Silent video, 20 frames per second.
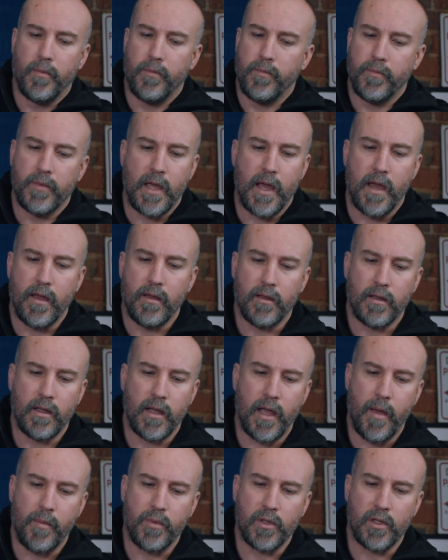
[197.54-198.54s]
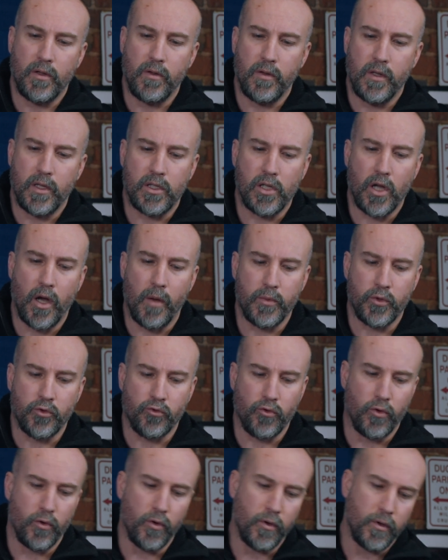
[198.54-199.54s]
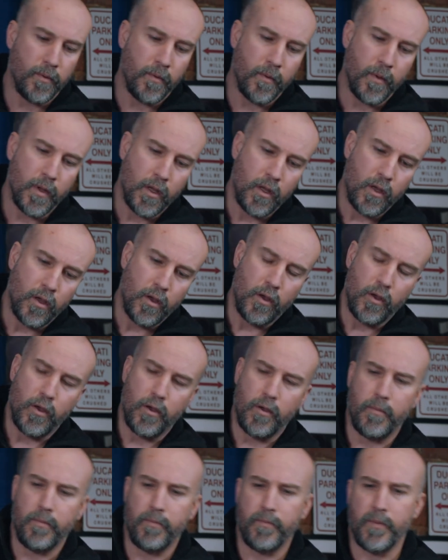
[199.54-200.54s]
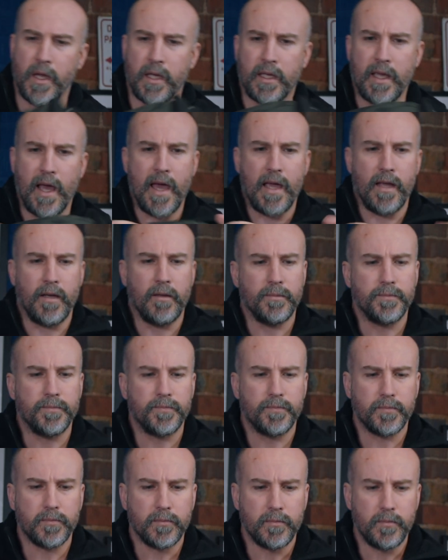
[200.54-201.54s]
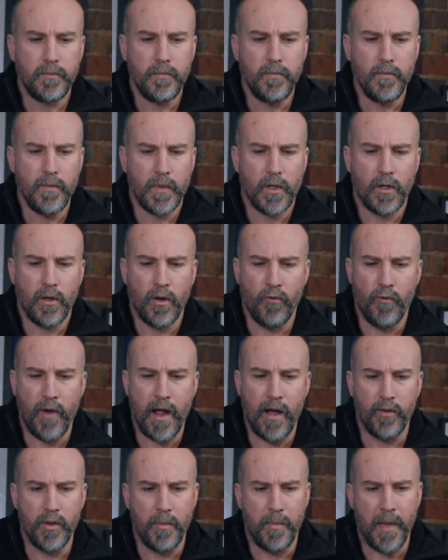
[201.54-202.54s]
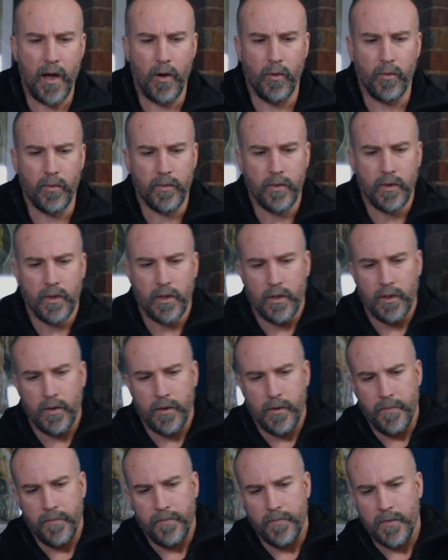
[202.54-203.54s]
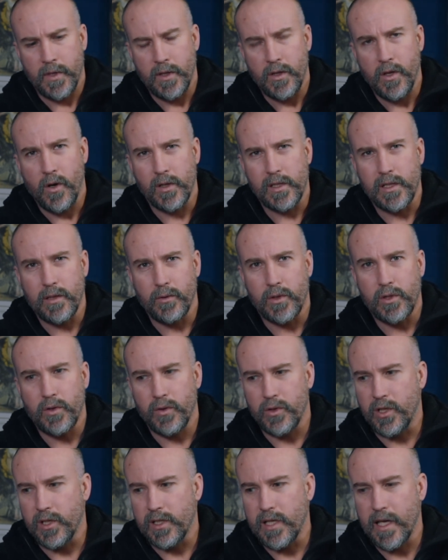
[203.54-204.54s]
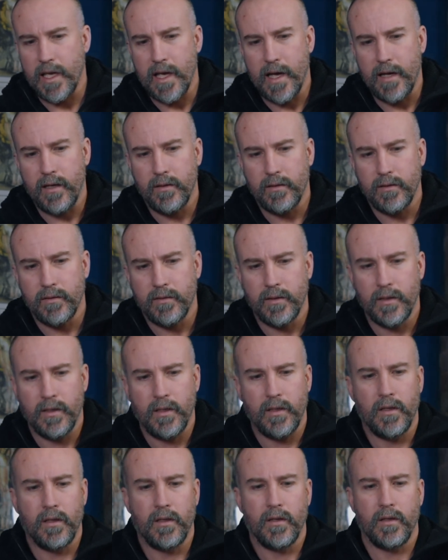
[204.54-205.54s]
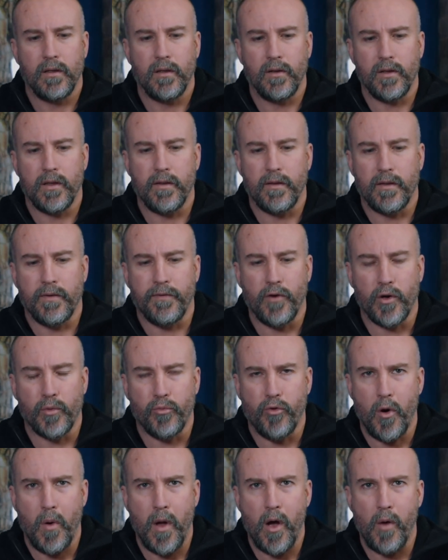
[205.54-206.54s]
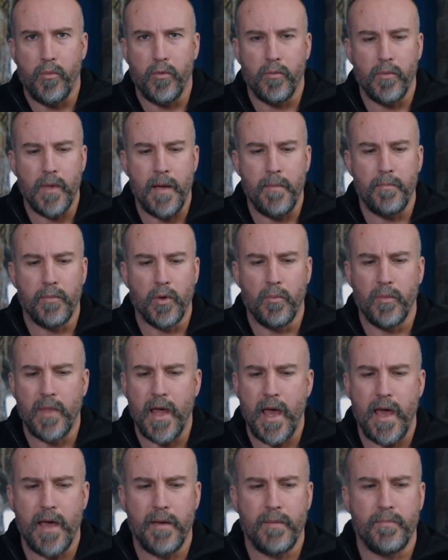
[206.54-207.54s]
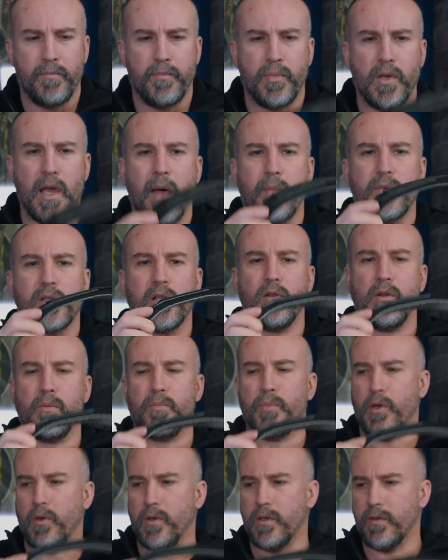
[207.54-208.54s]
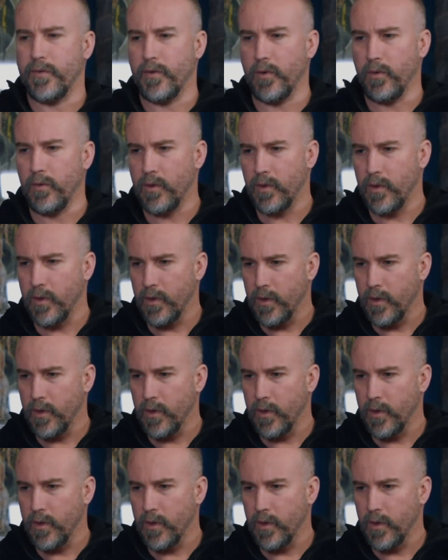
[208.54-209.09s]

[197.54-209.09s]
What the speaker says: Yeah, absolutely top drawer. Again, around the belt, nice little touches here, like the Frog.Pro emblem there, absolutely beautiful.